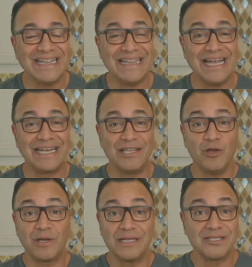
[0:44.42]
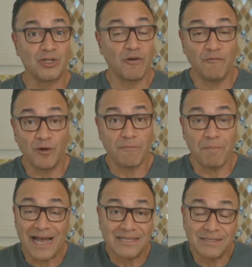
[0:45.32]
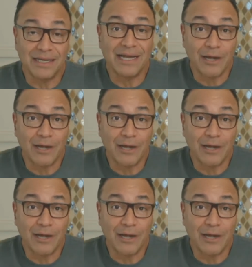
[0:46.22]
that you can serve with pasta at